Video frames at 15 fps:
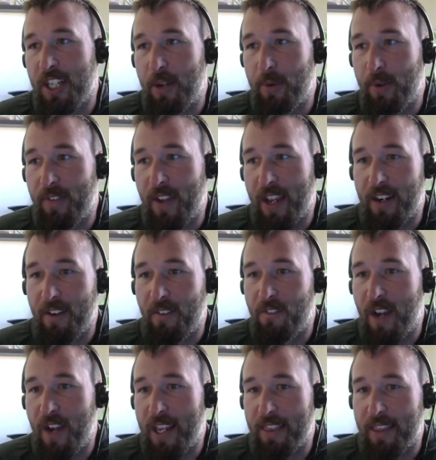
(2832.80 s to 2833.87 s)
and we've had to
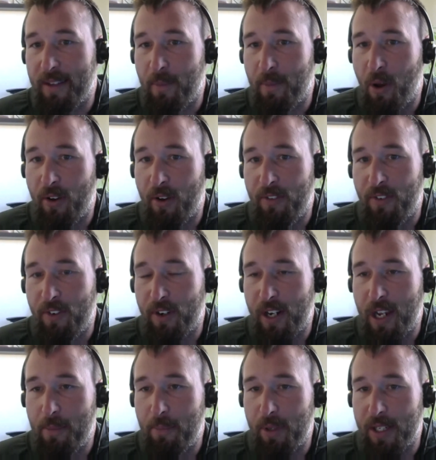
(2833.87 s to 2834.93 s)
fight them off for a
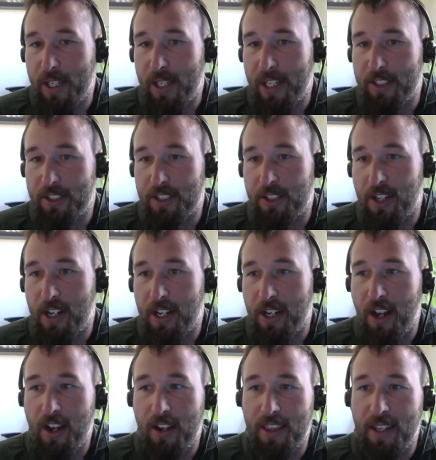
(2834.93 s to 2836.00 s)
couple of years to try to
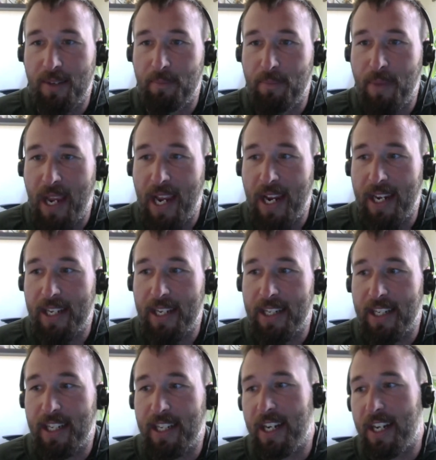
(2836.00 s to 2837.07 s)
knock them back, and
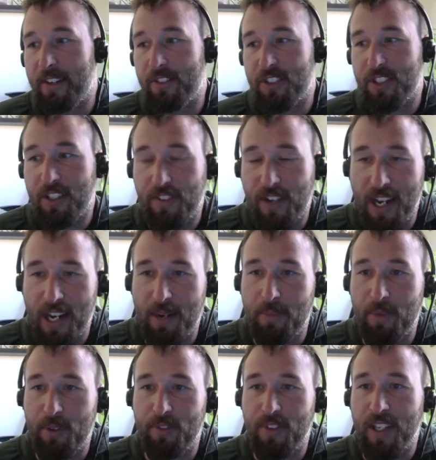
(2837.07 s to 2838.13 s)
then the native stuff kind of
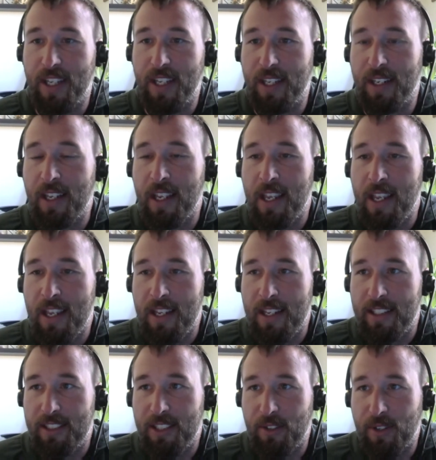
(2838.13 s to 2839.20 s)
move in.
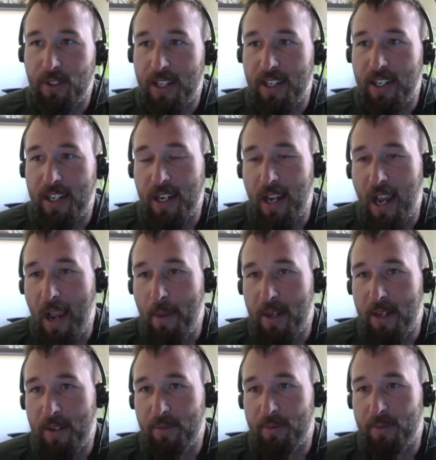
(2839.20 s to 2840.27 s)
So I
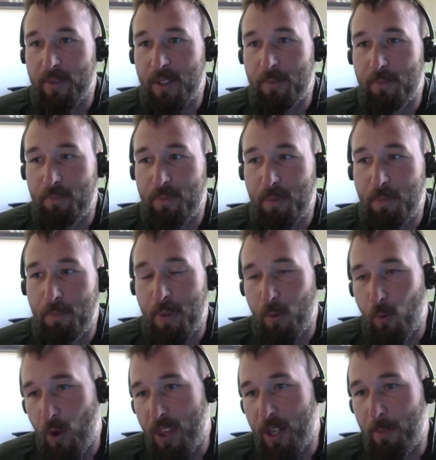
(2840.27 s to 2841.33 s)
mean,
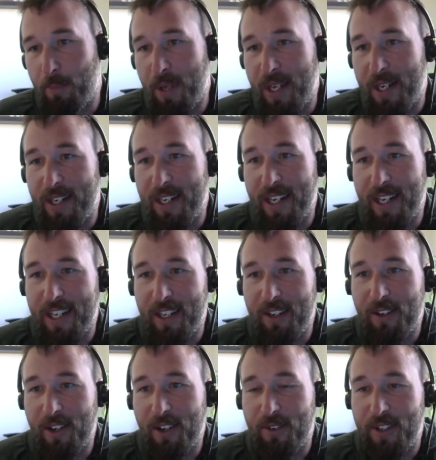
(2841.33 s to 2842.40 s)
weather pending,
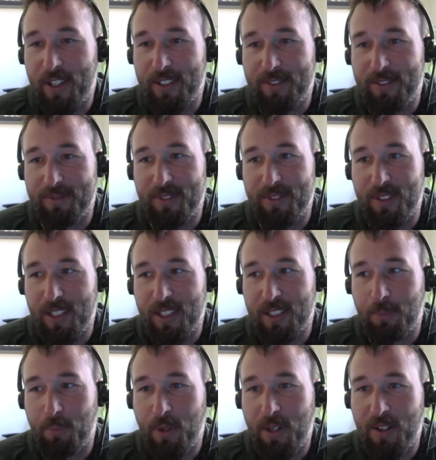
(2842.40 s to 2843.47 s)
it is a
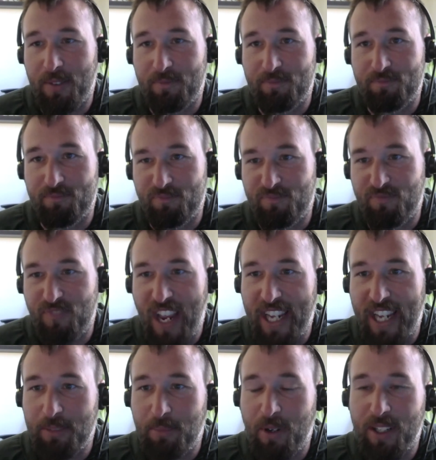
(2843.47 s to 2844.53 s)
pretty
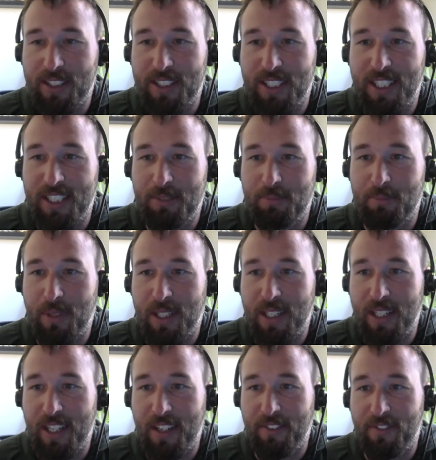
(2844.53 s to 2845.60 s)
fast process, but
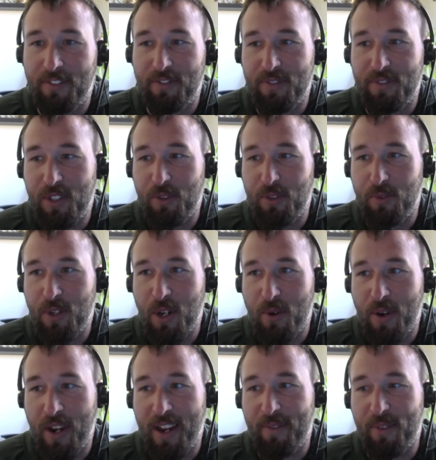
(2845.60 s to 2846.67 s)
if you
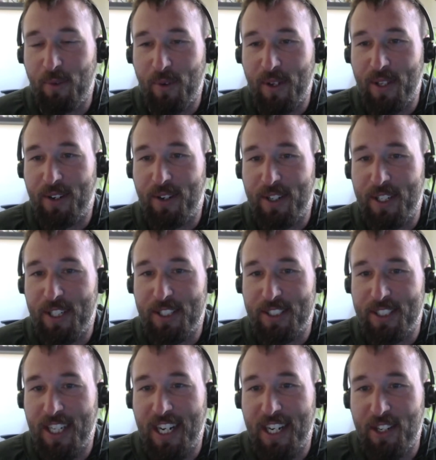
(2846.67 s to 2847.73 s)
don't have the weather on your
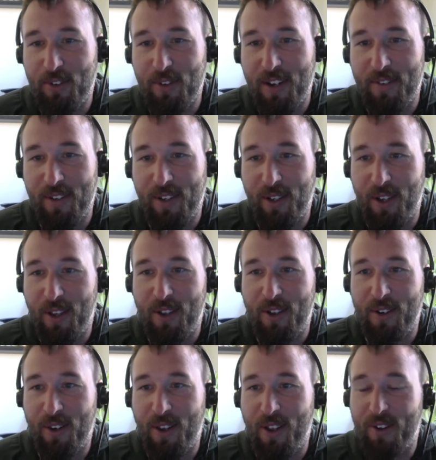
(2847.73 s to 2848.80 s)
side, you have a
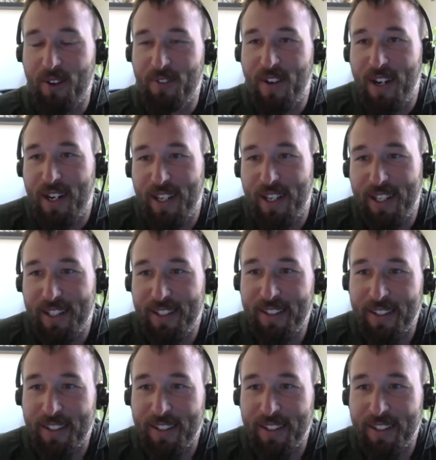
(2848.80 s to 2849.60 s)
long fight ahead.